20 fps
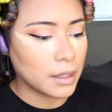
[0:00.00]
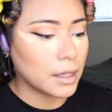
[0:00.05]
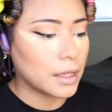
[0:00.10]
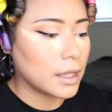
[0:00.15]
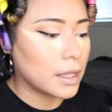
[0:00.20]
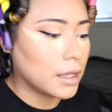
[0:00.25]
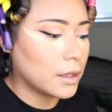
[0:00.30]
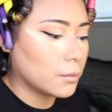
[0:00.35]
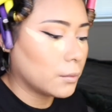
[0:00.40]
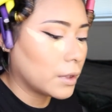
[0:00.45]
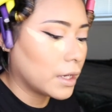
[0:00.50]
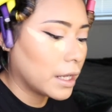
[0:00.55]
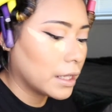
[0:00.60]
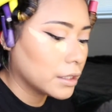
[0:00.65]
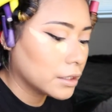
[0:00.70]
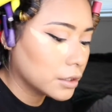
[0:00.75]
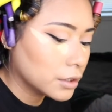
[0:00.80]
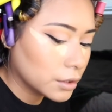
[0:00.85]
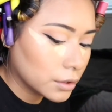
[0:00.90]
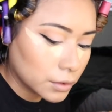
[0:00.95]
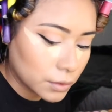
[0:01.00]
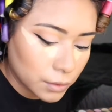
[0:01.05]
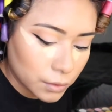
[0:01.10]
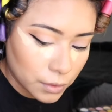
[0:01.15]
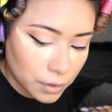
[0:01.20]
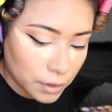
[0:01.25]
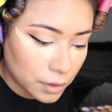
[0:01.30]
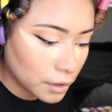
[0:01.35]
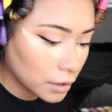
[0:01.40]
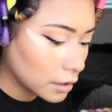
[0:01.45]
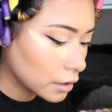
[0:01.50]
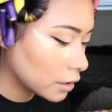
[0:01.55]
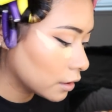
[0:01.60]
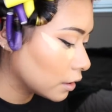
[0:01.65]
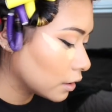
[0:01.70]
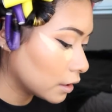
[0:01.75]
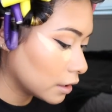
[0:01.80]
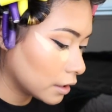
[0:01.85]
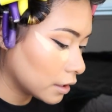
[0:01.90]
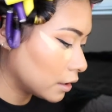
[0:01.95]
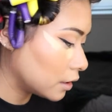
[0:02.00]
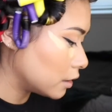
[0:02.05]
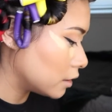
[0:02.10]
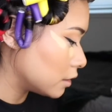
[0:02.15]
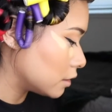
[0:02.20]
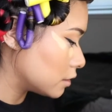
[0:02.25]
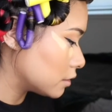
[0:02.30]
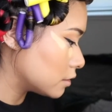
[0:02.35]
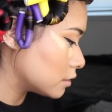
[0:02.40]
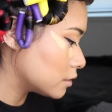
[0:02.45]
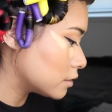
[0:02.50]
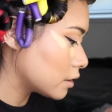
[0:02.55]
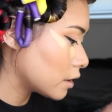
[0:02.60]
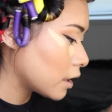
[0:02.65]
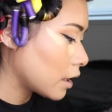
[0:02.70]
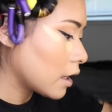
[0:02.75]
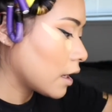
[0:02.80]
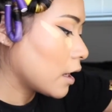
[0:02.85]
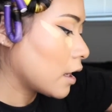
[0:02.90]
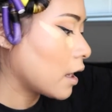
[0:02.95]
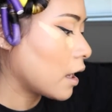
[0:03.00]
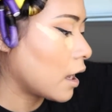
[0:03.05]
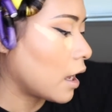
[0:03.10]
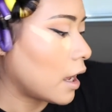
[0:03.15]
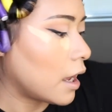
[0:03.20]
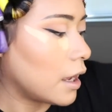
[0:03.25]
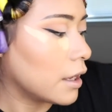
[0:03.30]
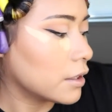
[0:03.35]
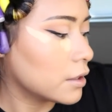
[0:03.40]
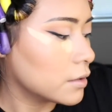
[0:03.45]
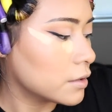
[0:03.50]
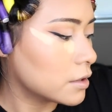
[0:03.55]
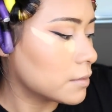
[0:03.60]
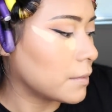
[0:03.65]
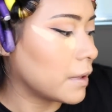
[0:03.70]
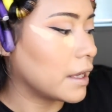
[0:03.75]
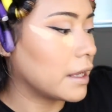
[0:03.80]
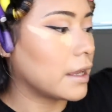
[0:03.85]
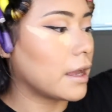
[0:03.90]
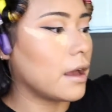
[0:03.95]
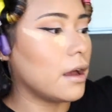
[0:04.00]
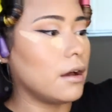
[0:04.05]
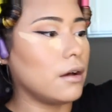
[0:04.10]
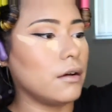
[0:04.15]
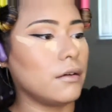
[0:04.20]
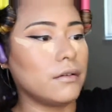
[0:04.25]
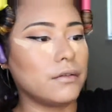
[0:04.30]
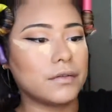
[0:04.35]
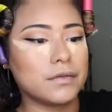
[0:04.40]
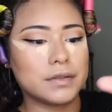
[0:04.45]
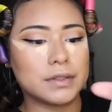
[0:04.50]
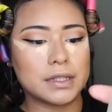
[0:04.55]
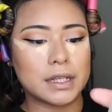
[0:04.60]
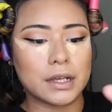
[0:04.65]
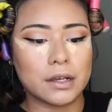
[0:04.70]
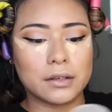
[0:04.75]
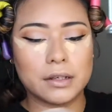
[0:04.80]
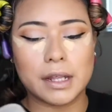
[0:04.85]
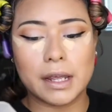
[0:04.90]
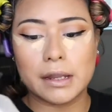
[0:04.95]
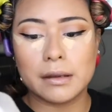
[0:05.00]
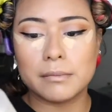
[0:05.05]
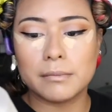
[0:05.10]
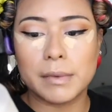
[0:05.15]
and what I do is I use my e.l.f. Stay All Night